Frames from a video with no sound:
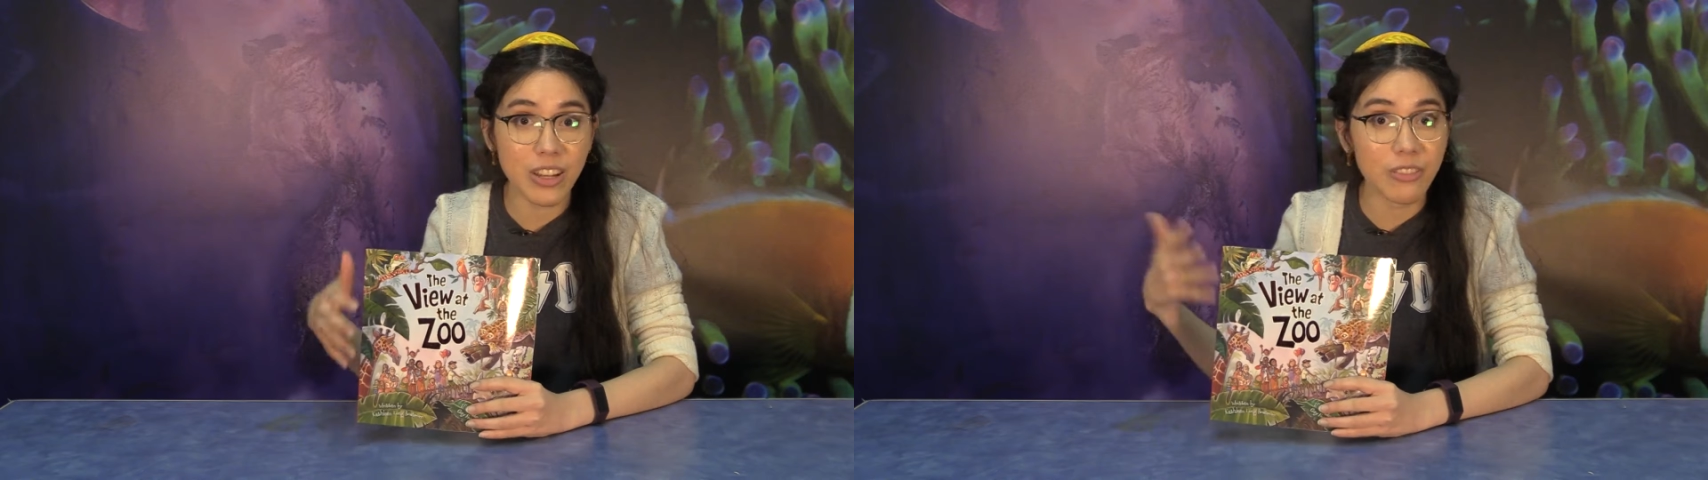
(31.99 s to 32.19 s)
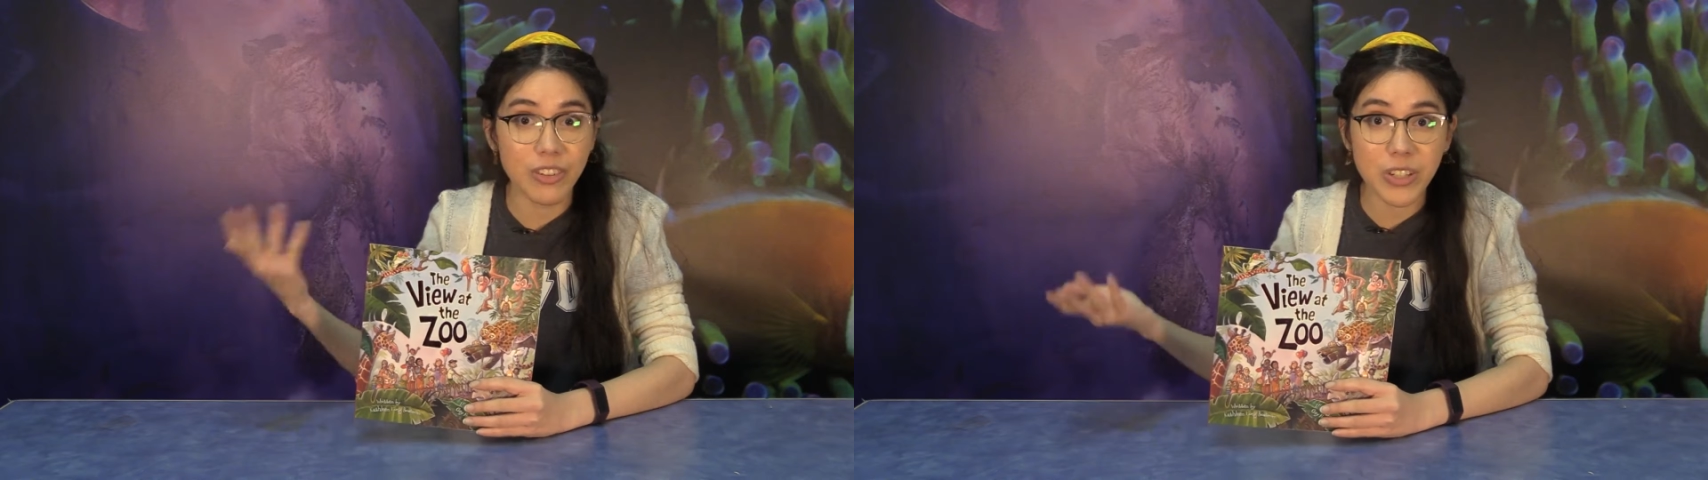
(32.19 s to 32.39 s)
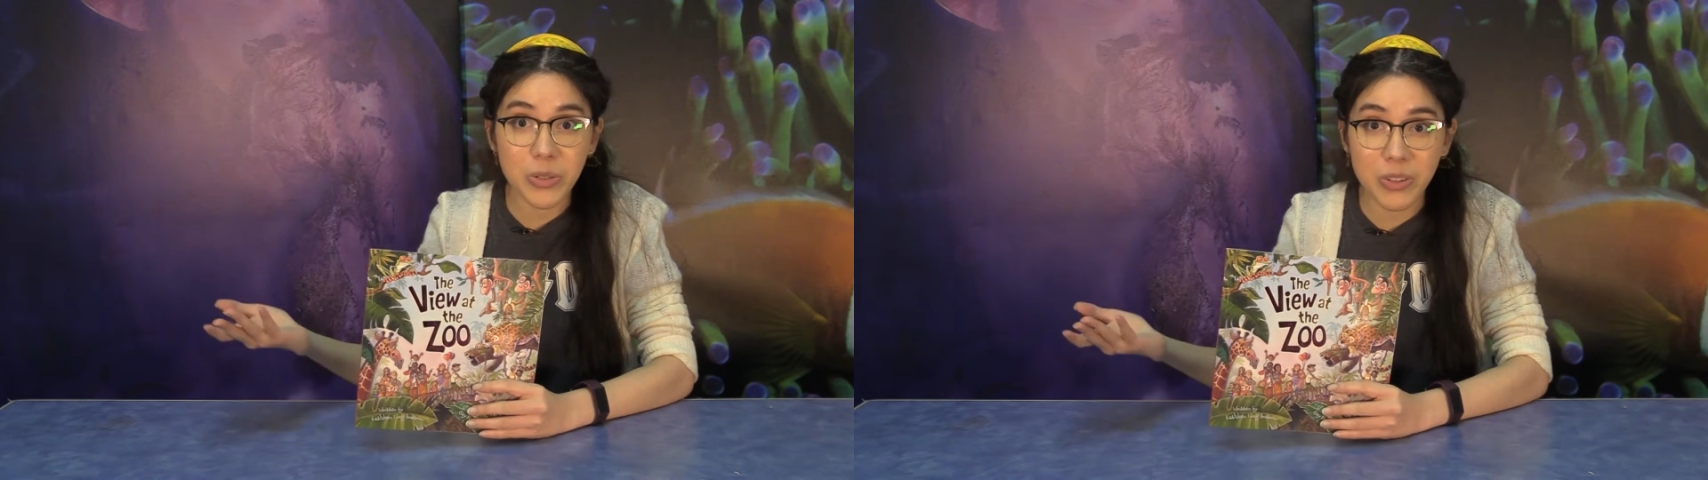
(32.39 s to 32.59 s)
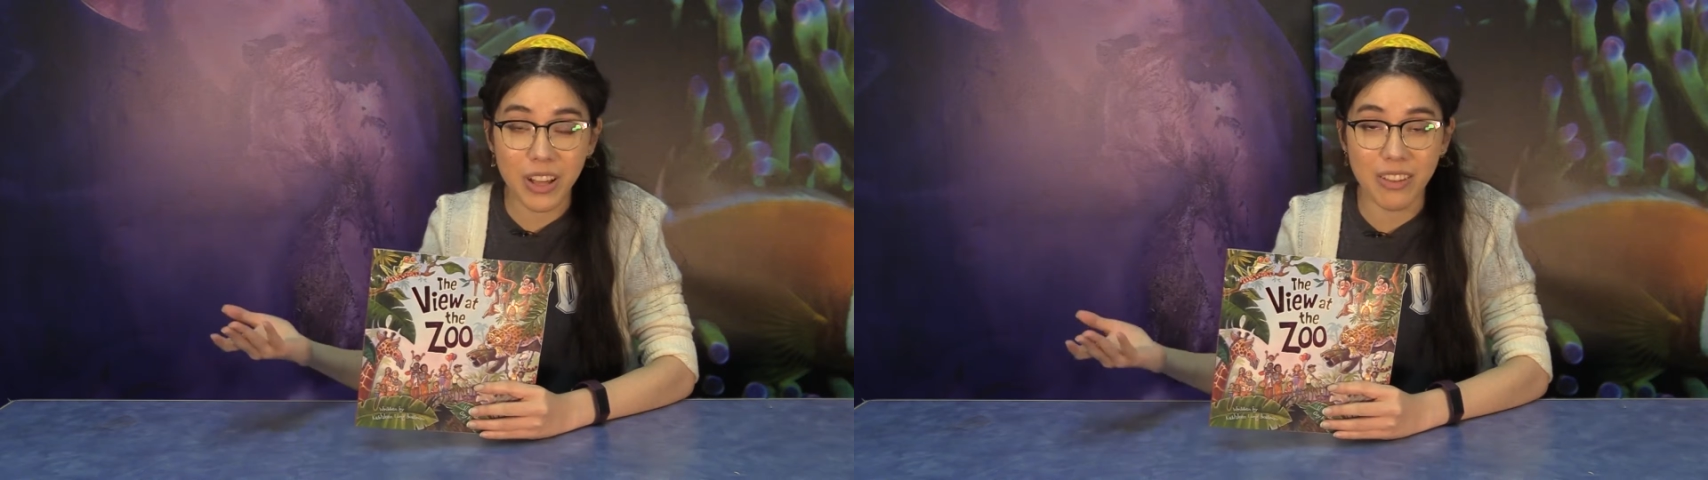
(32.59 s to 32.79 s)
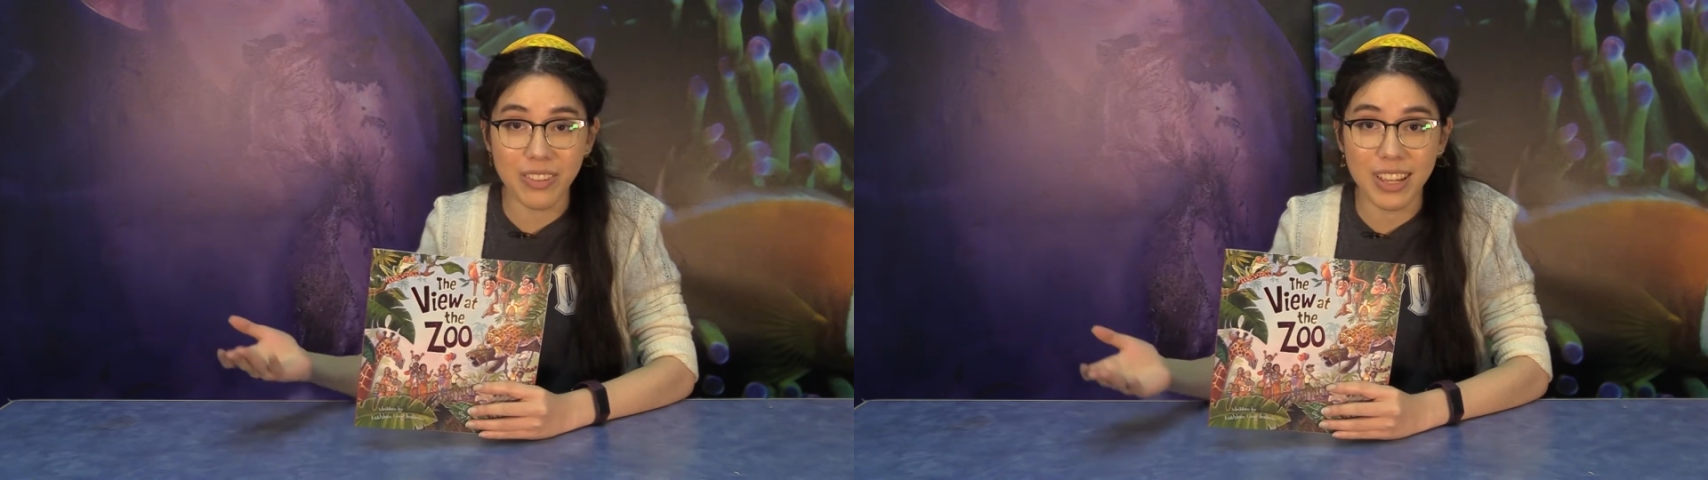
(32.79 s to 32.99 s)
our virtual
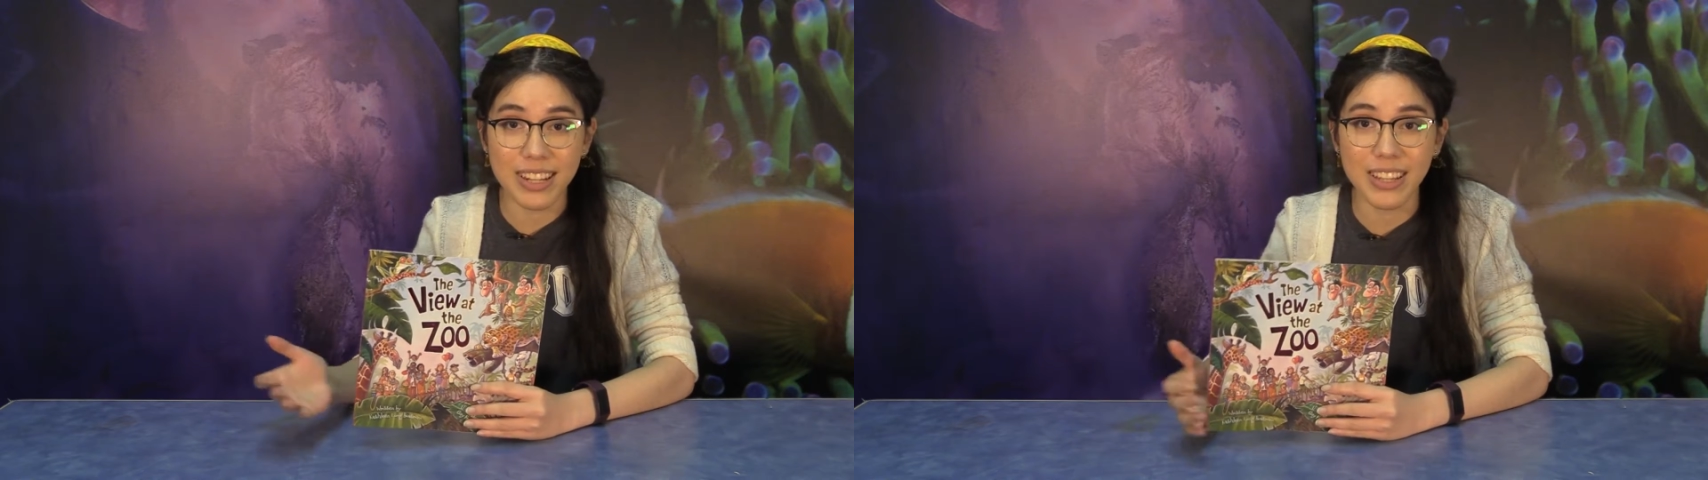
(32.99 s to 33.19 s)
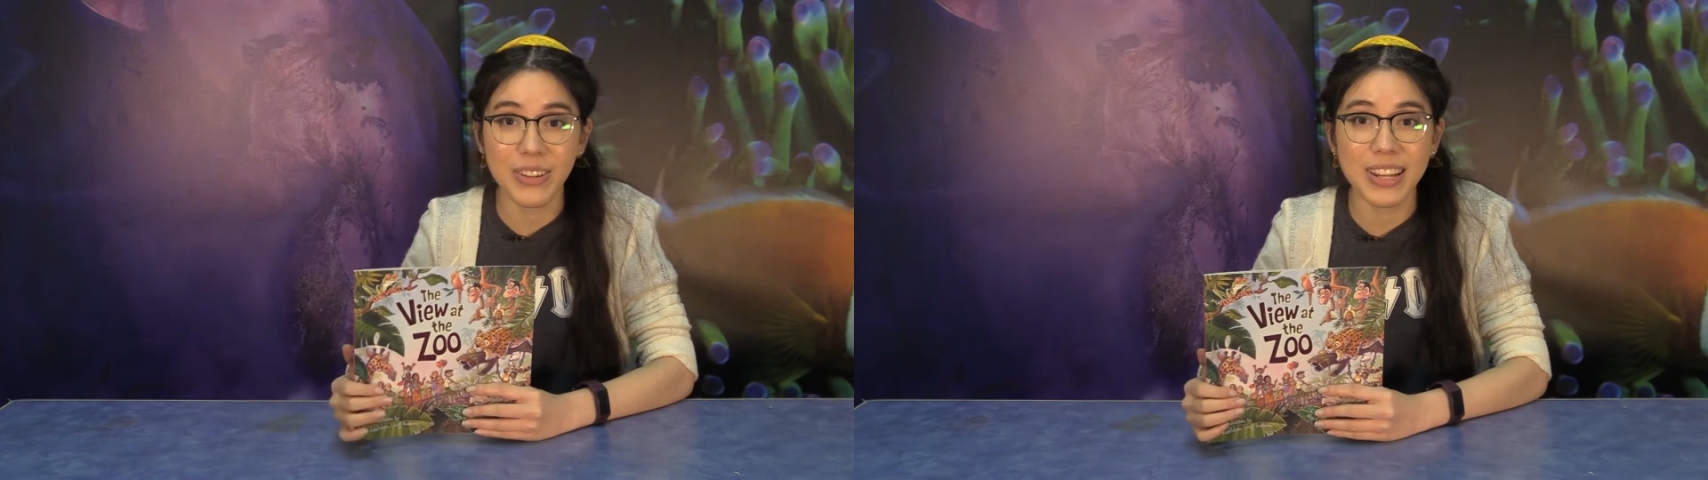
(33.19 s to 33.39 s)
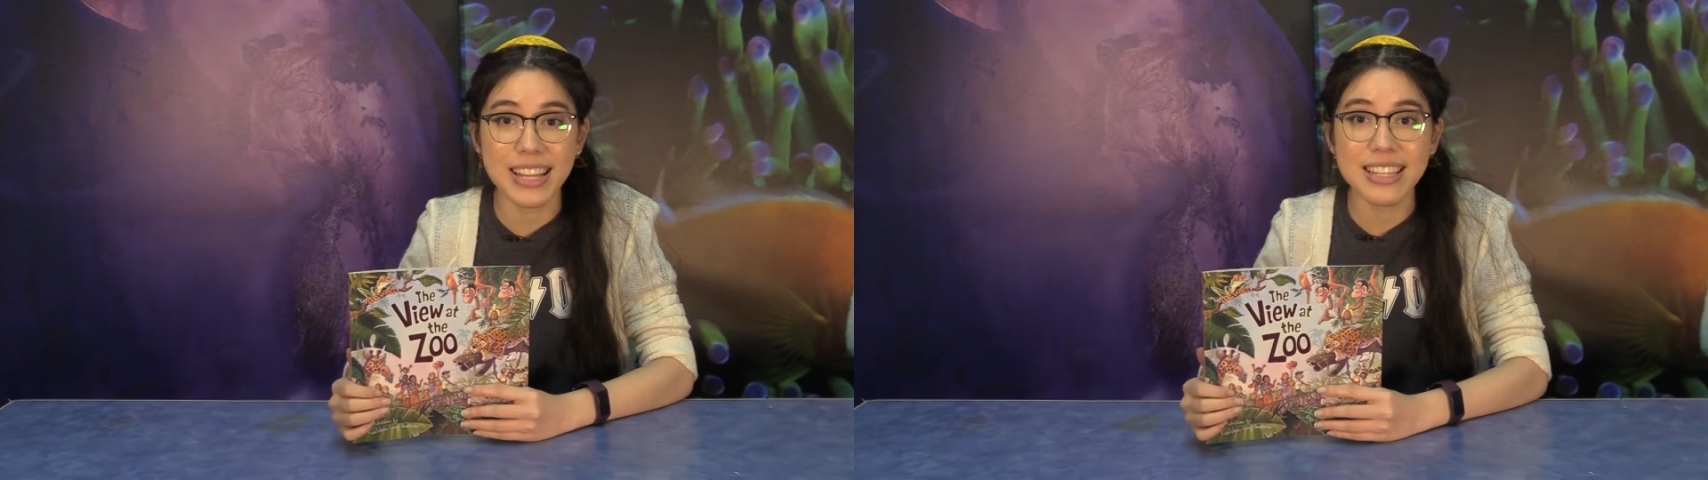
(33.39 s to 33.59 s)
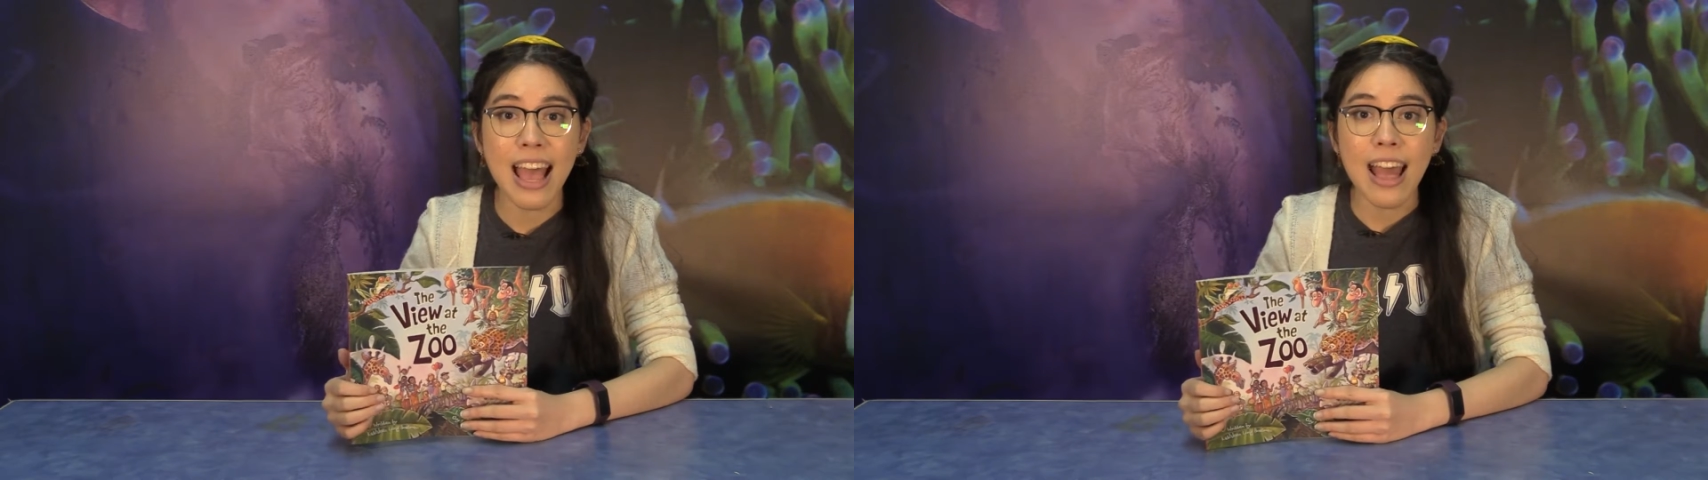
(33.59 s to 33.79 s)
Coffee and Cuties.